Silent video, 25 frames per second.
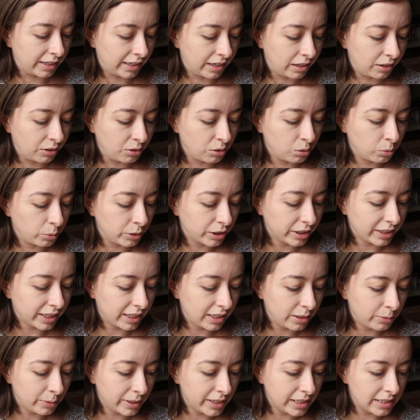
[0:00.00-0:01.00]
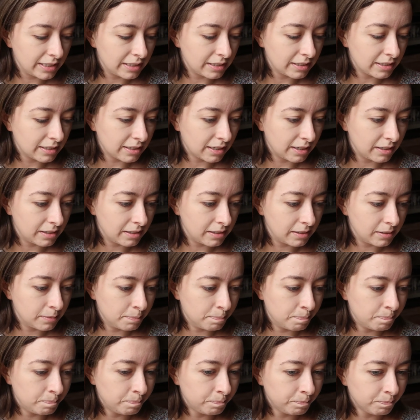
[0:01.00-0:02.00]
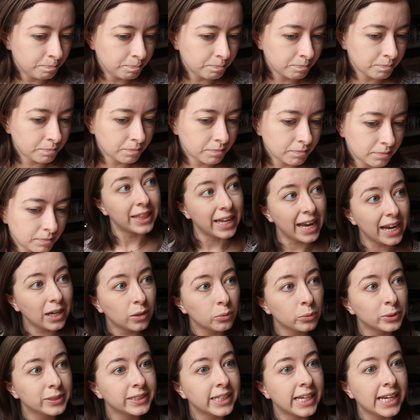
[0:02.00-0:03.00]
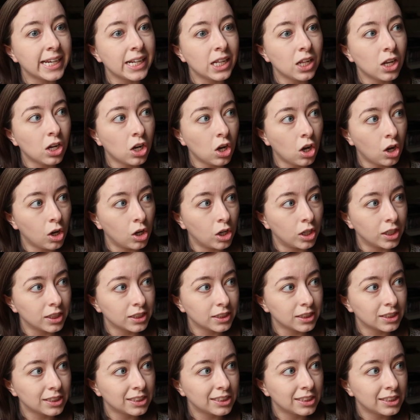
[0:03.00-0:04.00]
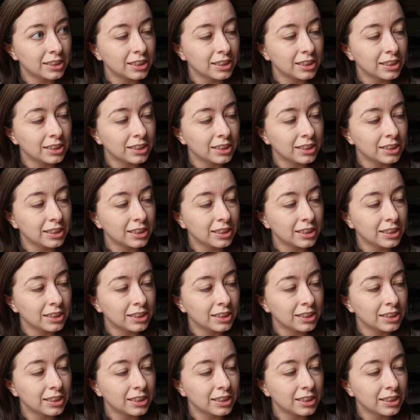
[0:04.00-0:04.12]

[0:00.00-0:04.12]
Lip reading: I gotta go to work anyways. That was a lot